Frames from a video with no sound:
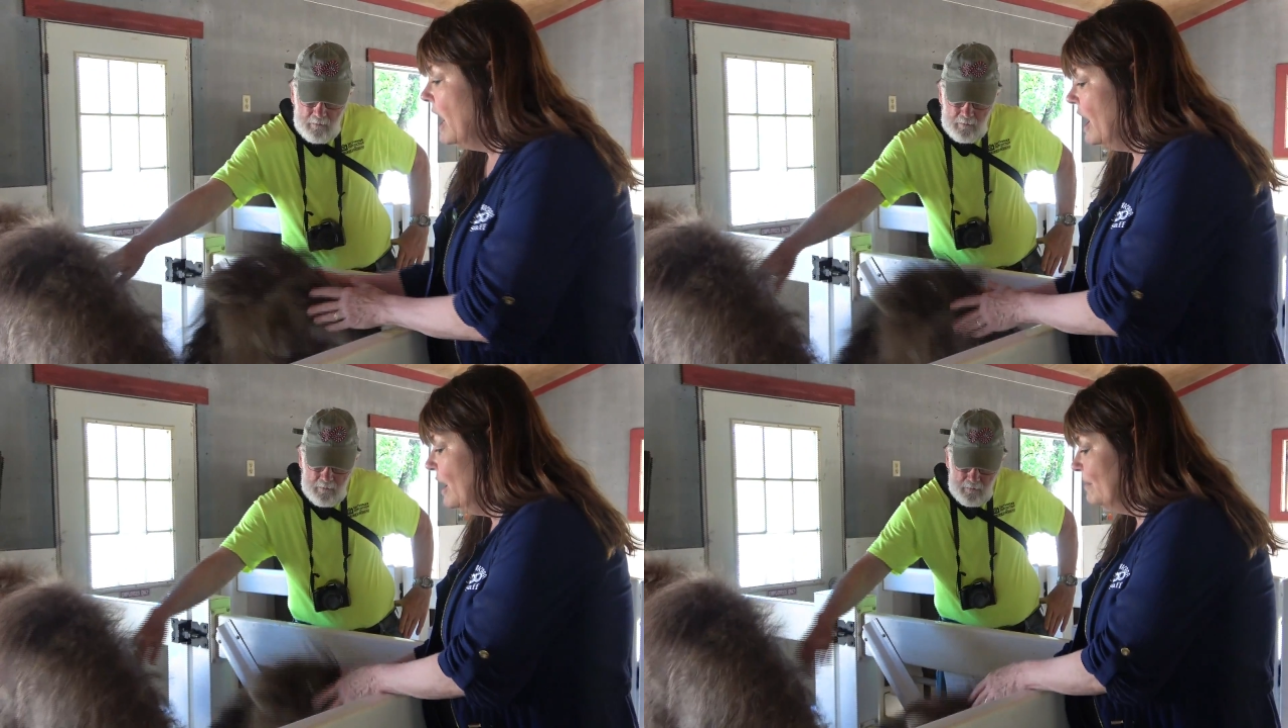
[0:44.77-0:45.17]

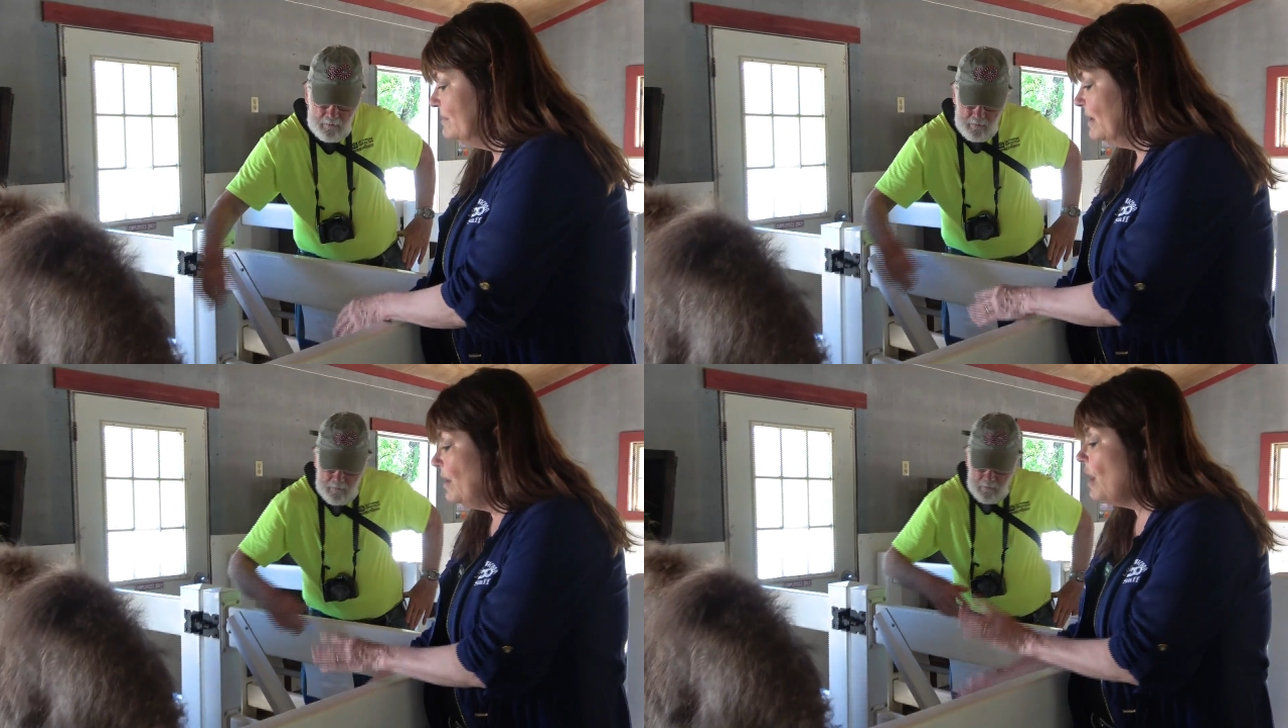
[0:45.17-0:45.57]

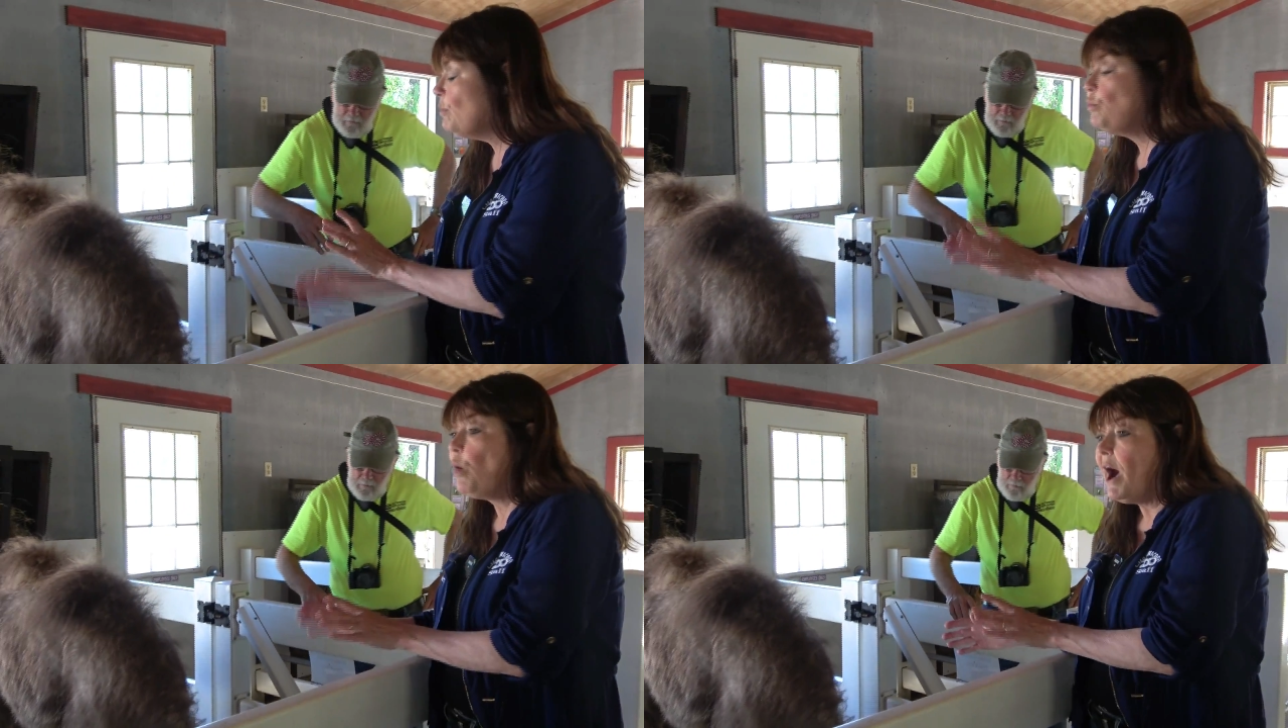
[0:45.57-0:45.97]
There are
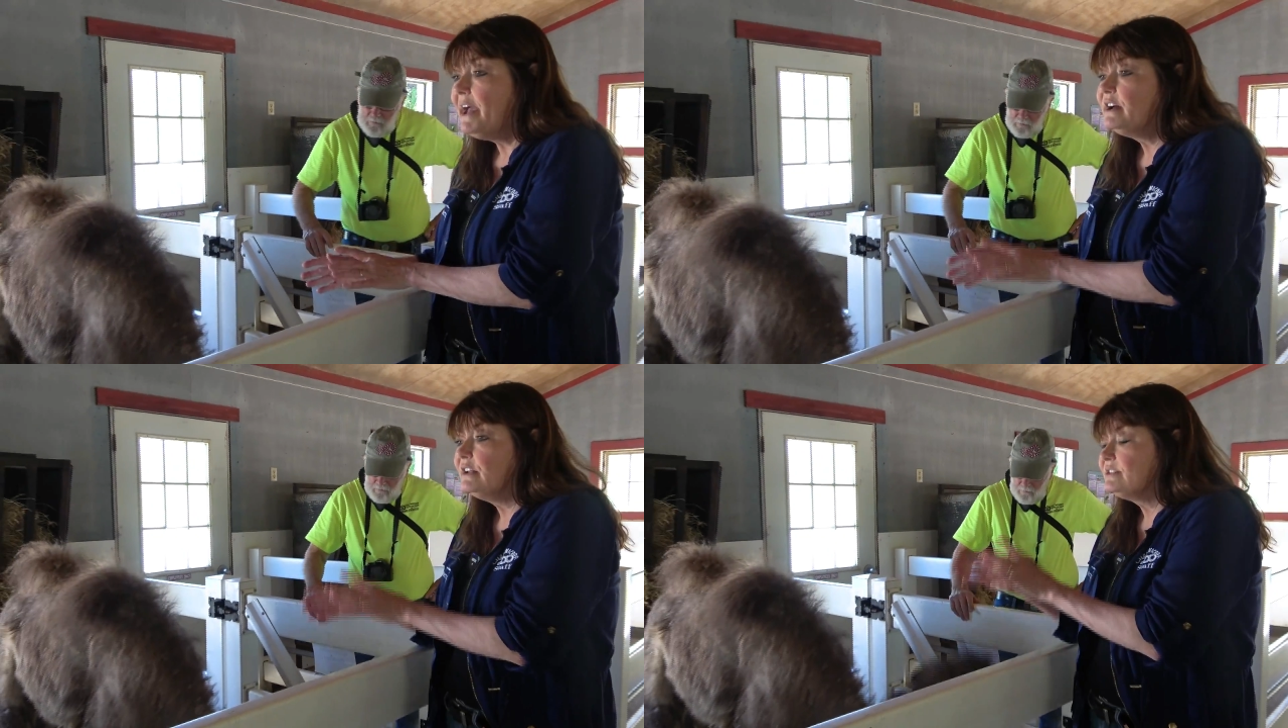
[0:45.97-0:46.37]

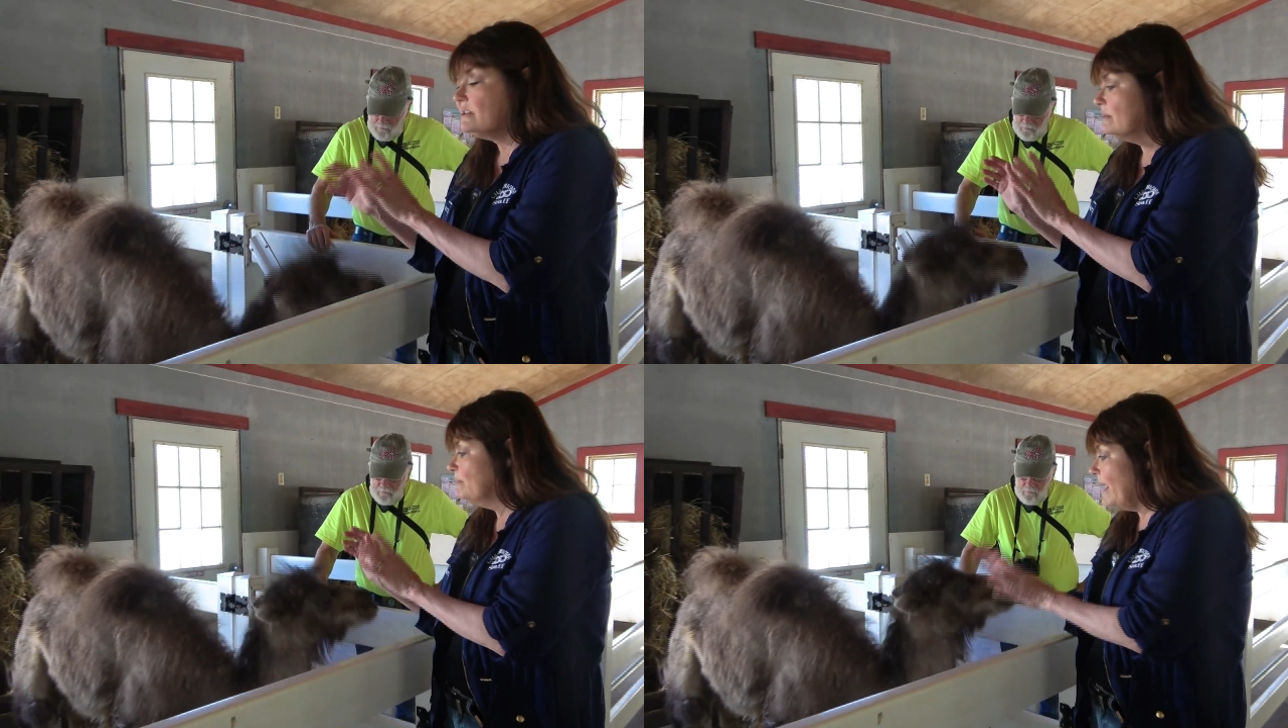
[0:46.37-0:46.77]
wild
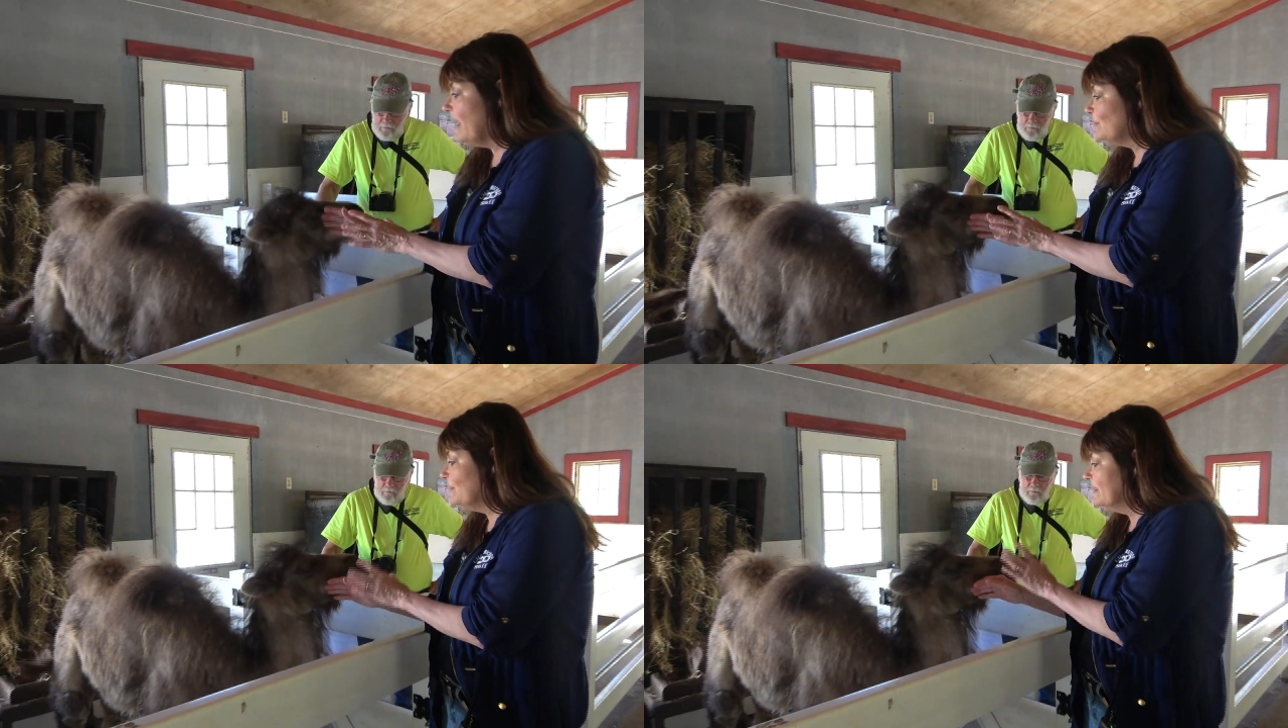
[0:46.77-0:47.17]

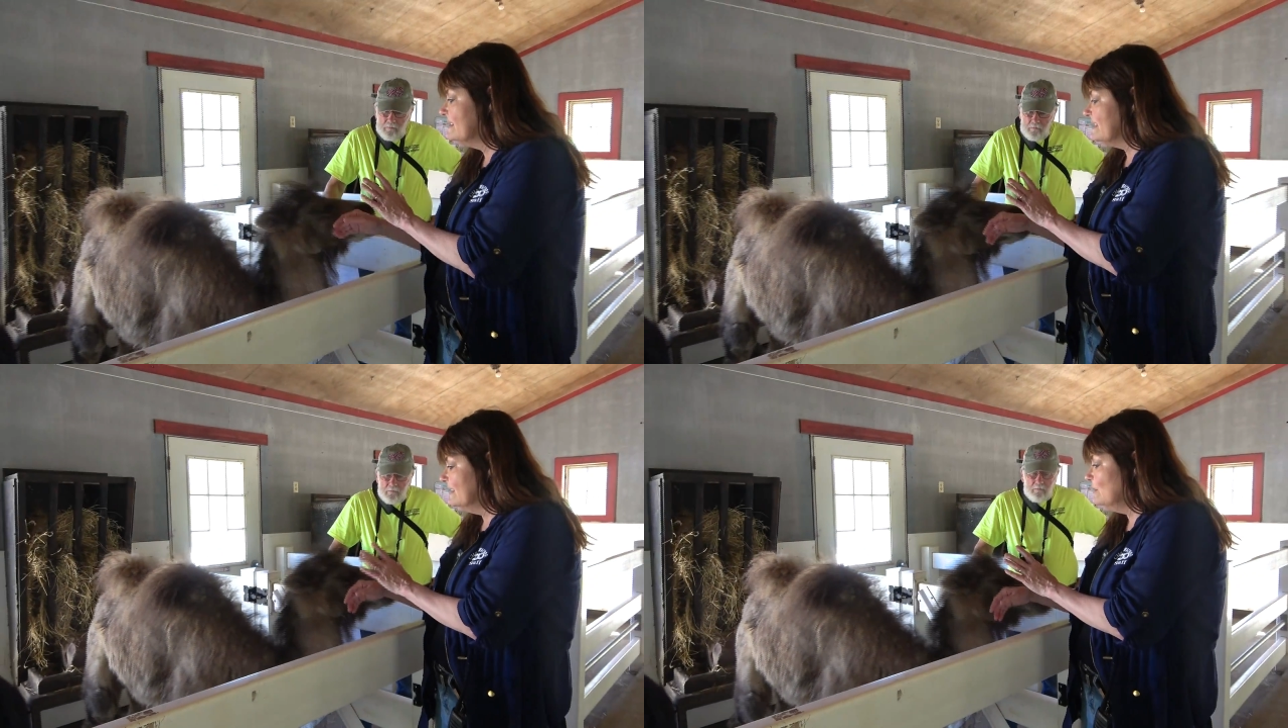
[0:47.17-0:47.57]

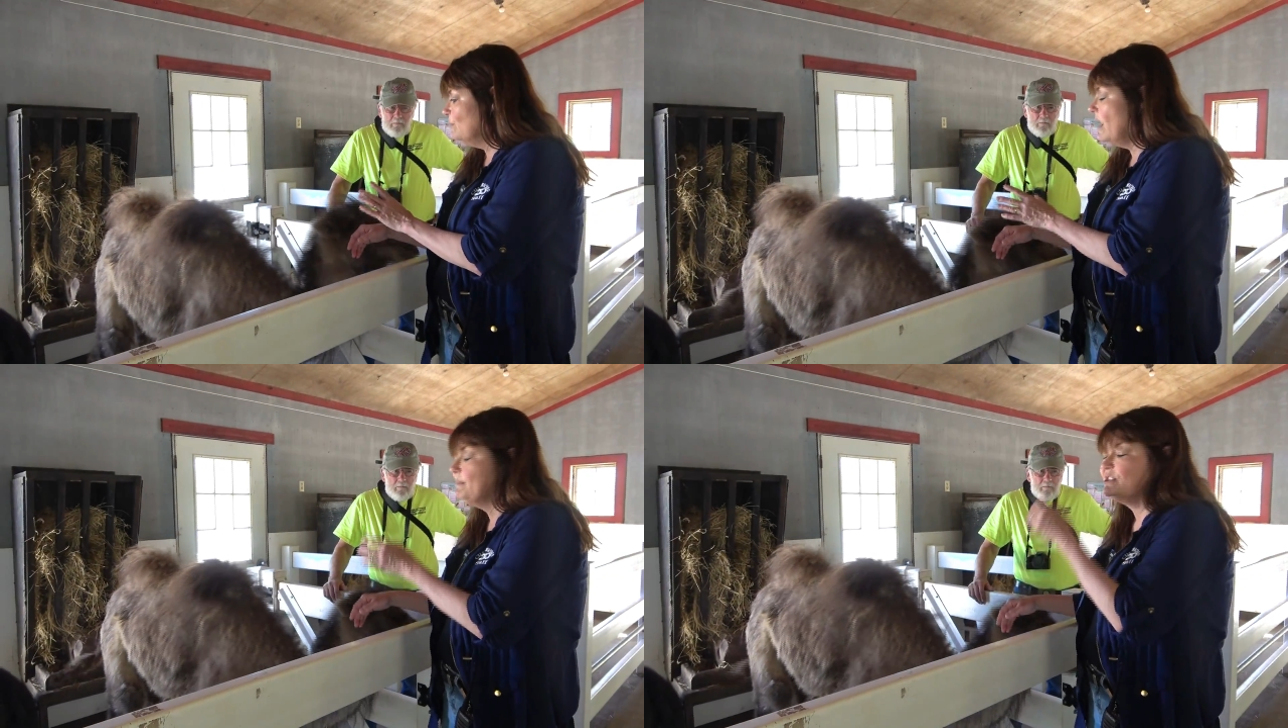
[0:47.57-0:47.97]
Bactrians in the
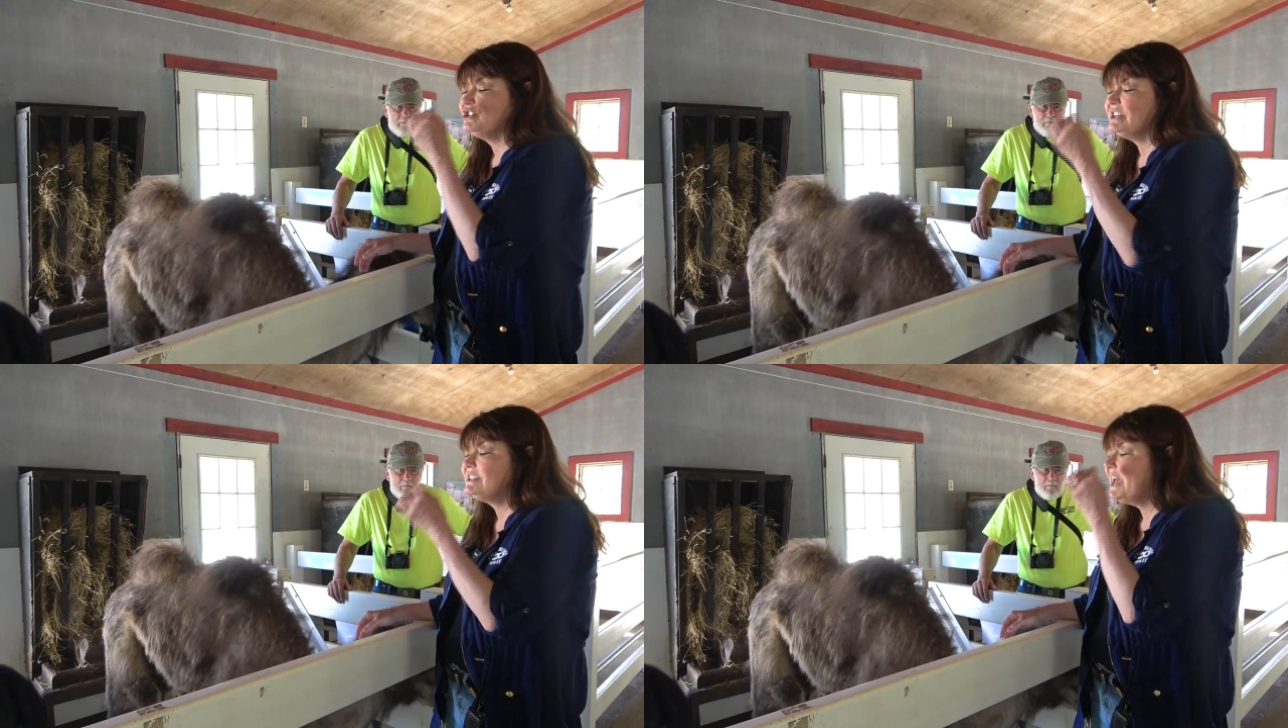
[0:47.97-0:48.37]
wild, but
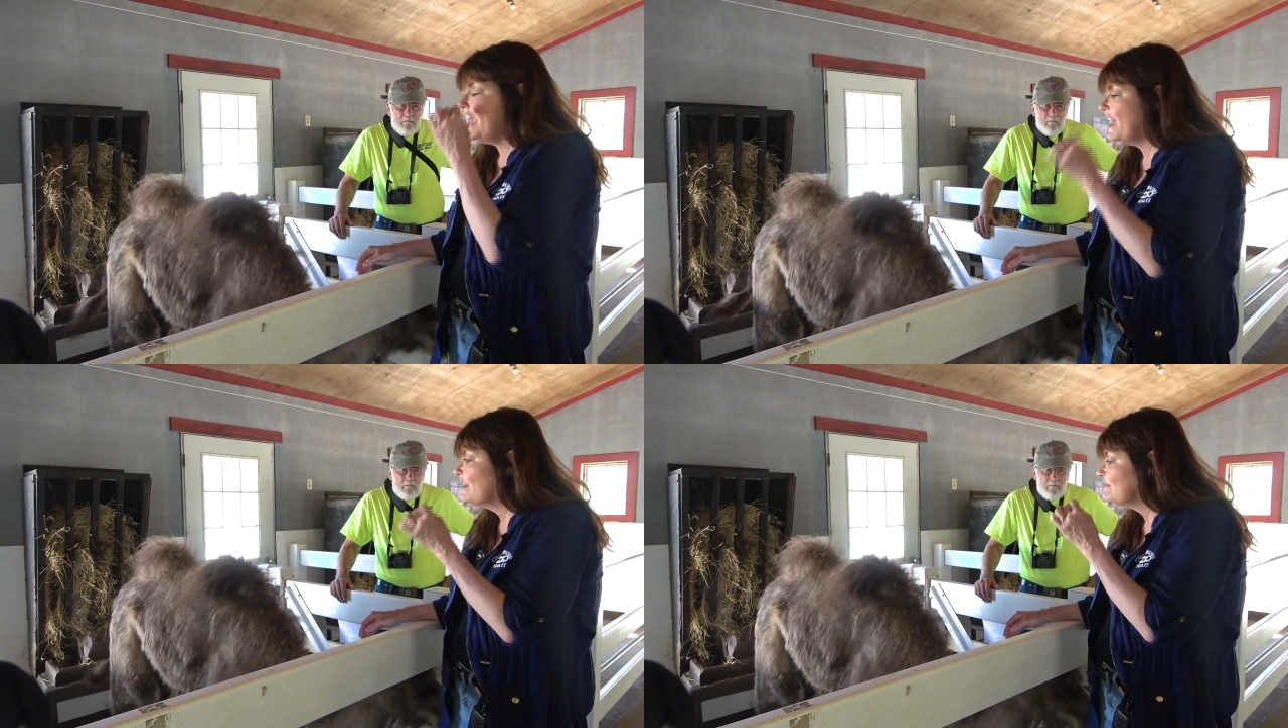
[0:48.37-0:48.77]
just a
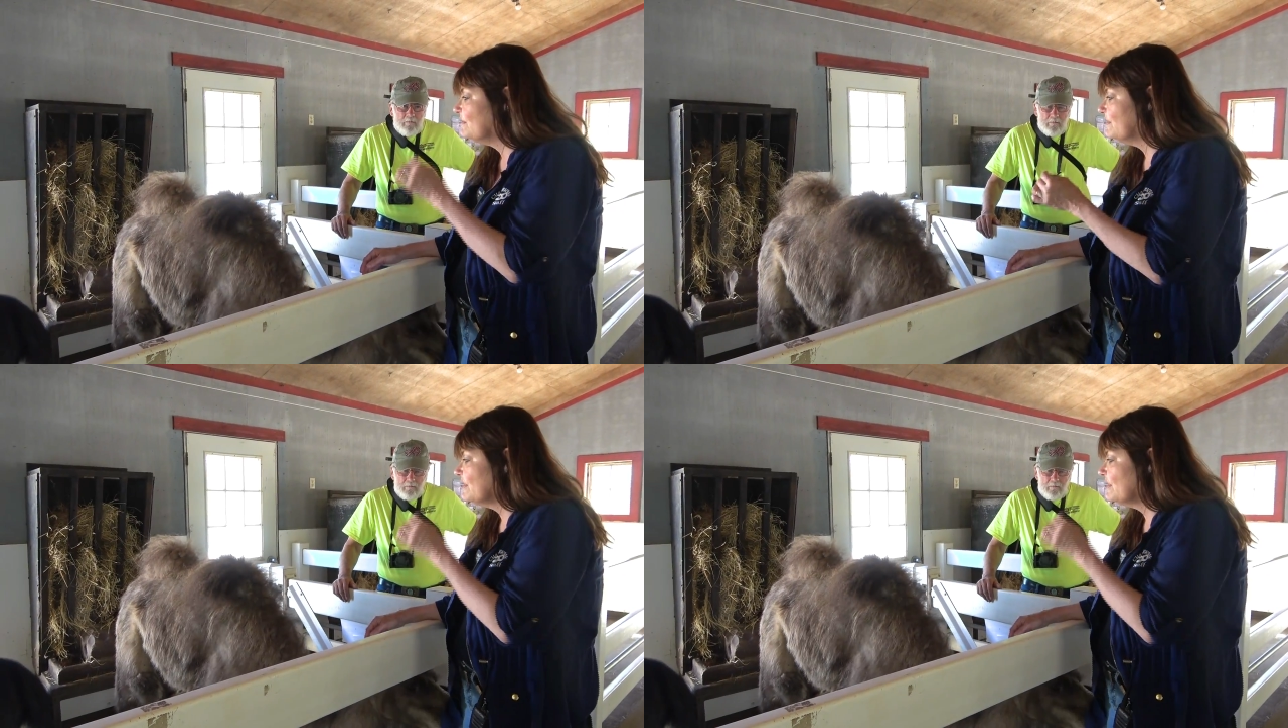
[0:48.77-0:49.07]
handful.